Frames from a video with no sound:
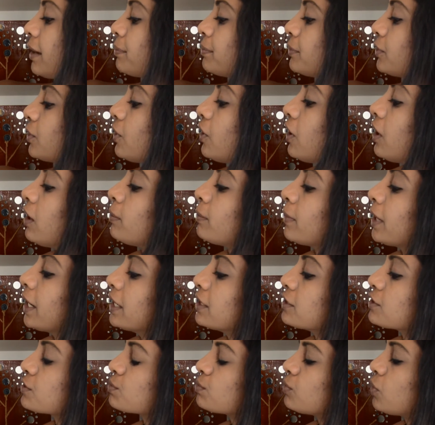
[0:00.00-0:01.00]
kept all
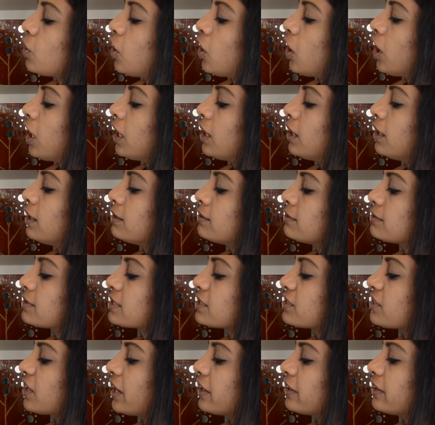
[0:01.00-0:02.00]
my small
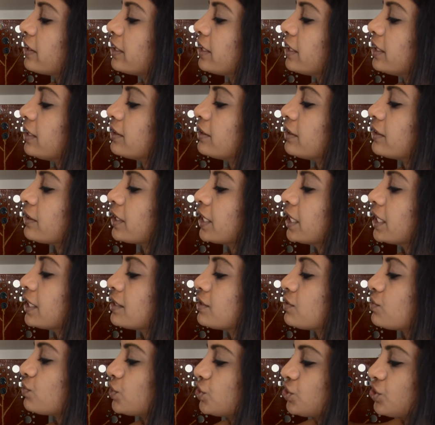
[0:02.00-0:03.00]
studded
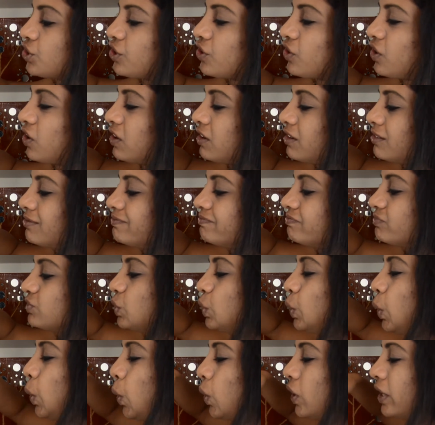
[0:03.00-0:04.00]
earrings which are all
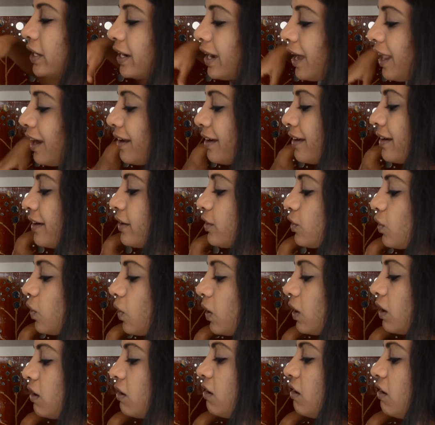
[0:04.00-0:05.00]
gold color and
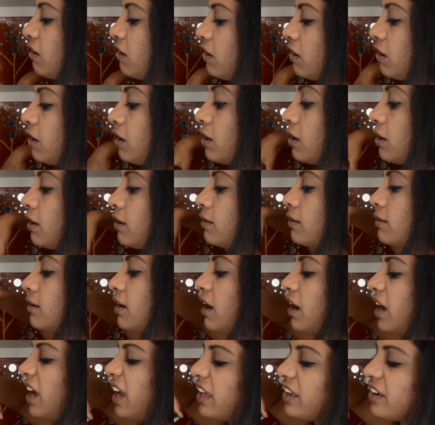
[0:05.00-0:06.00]
all.
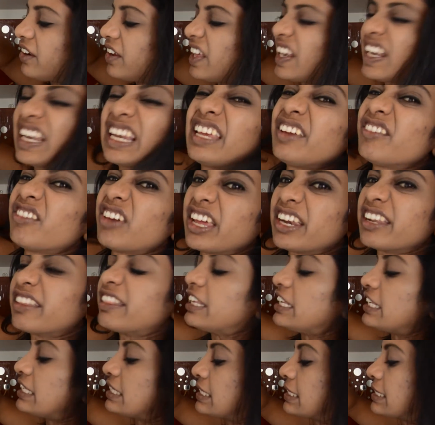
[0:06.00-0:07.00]
I rarely wear
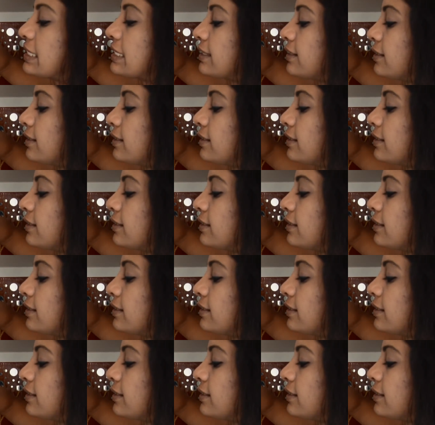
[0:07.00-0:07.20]
these.